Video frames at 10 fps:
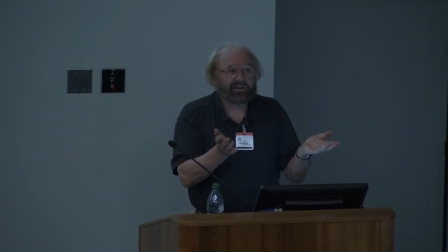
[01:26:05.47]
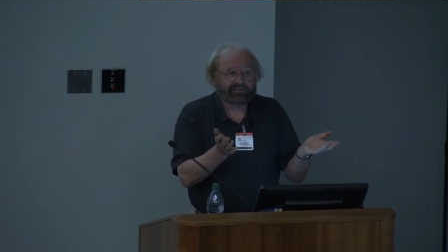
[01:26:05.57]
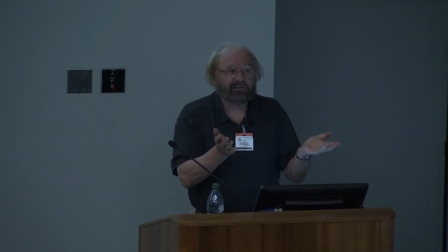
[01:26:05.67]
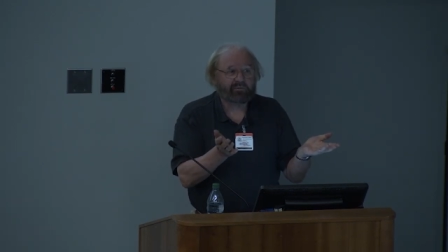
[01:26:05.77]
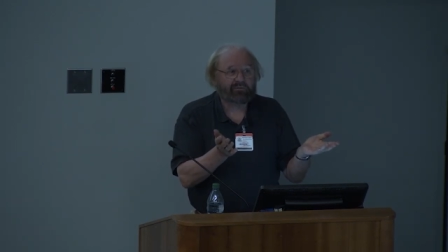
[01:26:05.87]
That
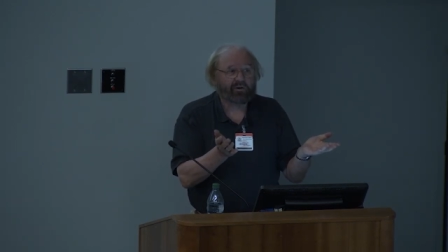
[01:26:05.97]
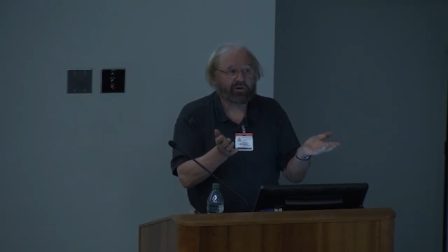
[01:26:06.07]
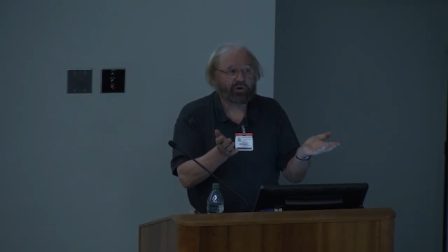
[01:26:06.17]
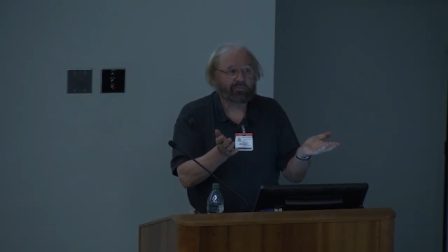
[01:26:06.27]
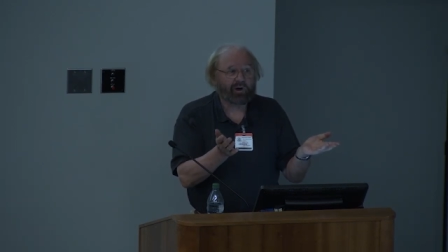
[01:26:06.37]
seemed to be a
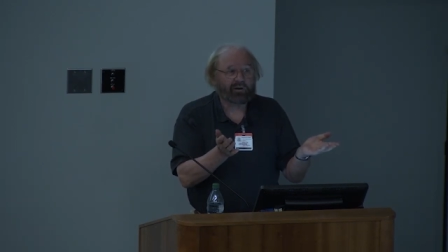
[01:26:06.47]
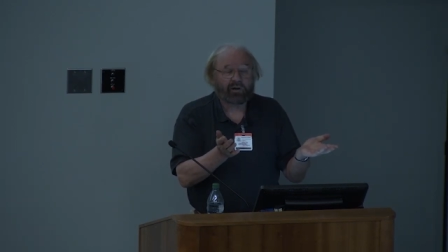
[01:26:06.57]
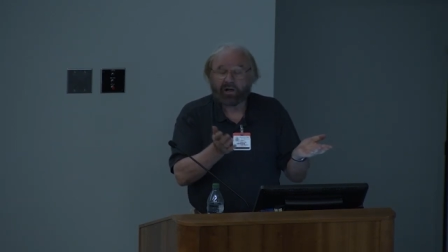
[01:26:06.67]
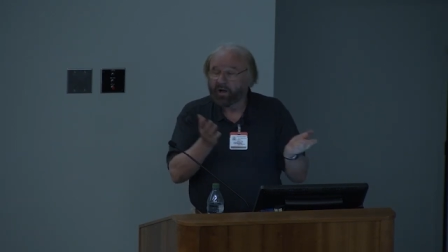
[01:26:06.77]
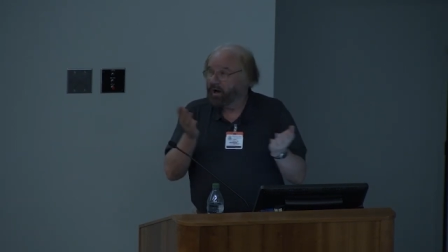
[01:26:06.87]
very good
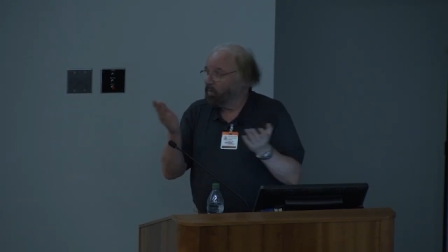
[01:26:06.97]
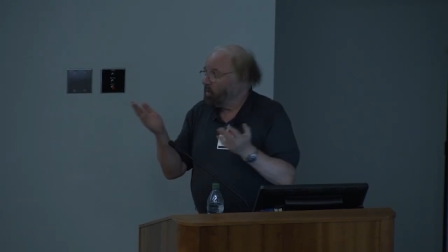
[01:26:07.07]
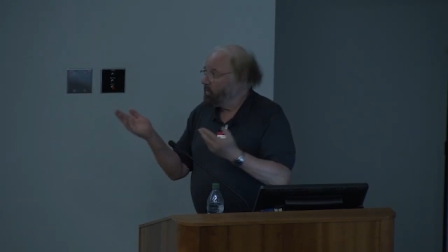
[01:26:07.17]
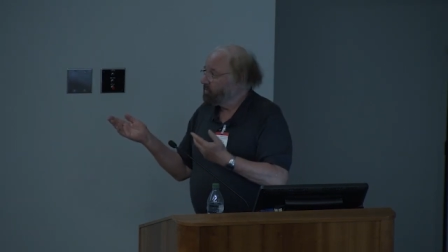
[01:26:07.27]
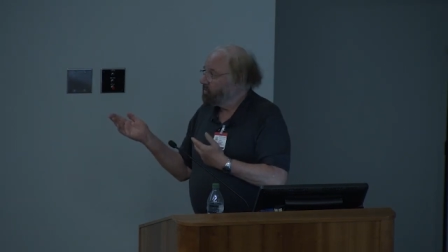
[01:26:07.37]
model. And
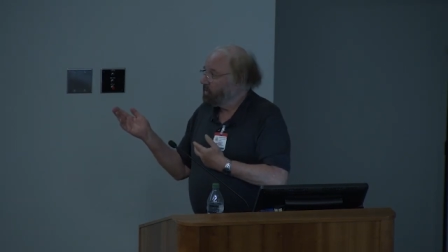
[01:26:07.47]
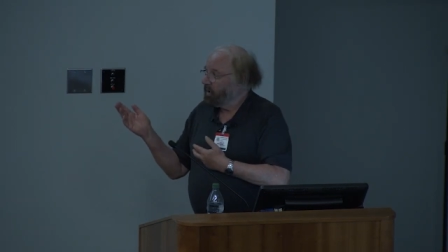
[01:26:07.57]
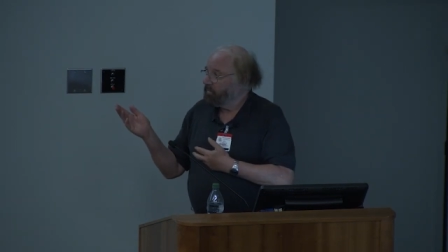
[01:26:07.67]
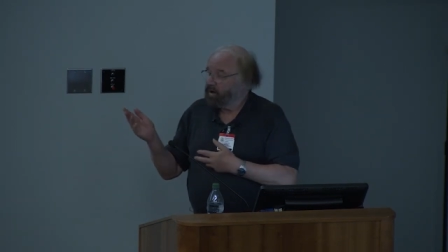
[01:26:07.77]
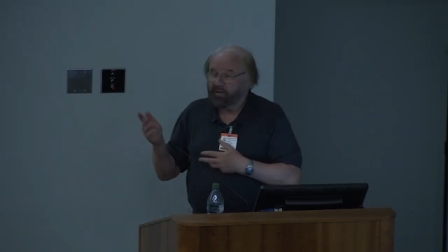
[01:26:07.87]
we were
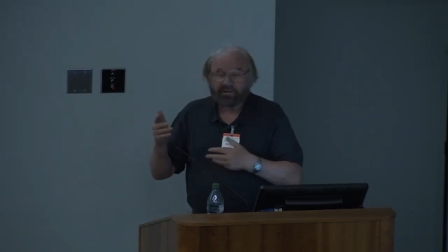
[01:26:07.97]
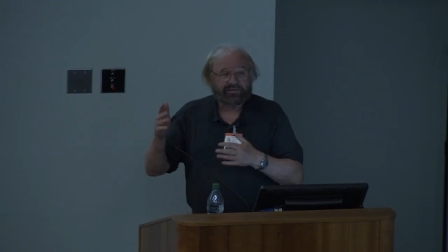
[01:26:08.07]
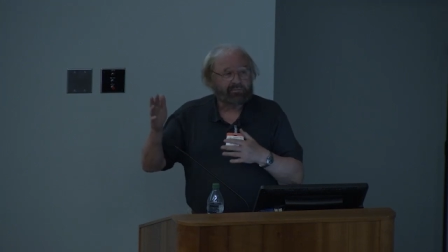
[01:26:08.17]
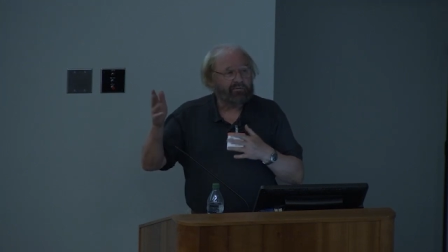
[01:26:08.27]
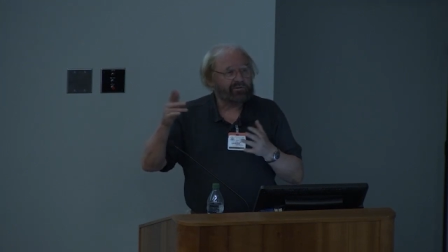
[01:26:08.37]
talking about this,
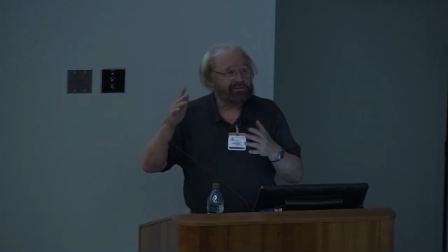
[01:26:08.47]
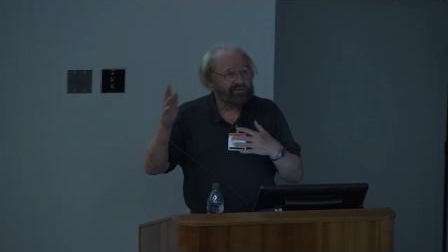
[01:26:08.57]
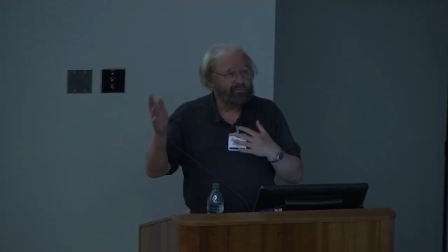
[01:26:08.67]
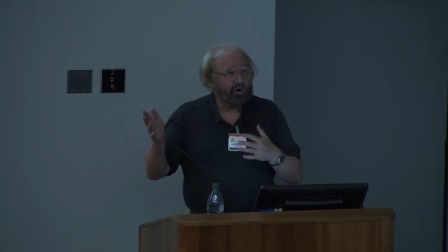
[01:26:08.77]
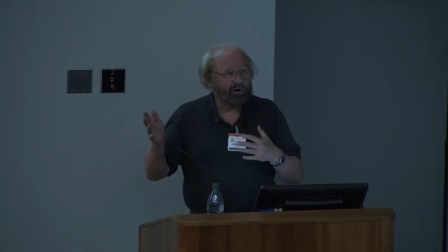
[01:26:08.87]
some of us
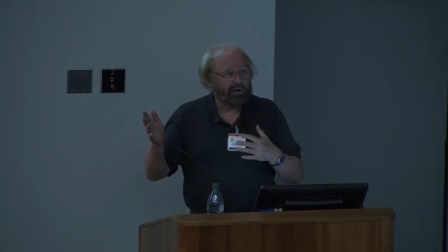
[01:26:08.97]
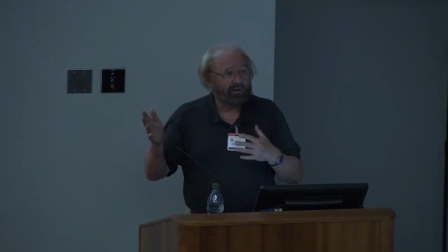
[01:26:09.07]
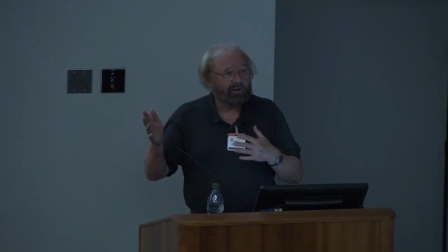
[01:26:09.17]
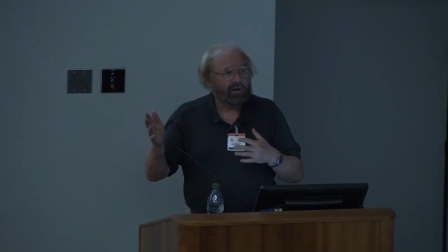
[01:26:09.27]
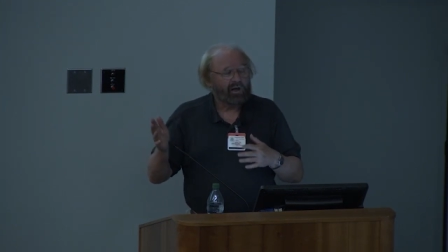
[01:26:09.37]
this morning,